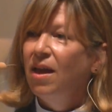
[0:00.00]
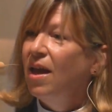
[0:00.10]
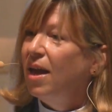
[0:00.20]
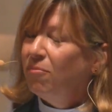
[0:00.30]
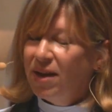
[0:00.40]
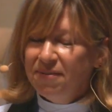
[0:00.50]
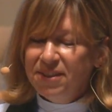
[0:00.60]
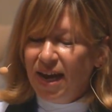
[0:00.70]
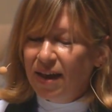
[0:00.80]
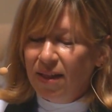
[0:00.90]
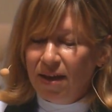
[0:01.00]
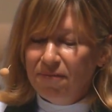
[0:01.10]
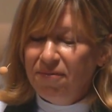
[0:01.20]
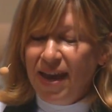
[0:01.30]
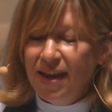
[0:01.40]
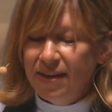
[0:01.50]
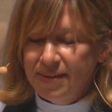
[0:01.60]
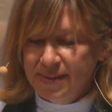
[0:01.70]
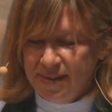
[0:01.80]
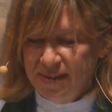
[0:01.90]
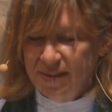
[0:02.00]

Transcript: And what if dialogue fails?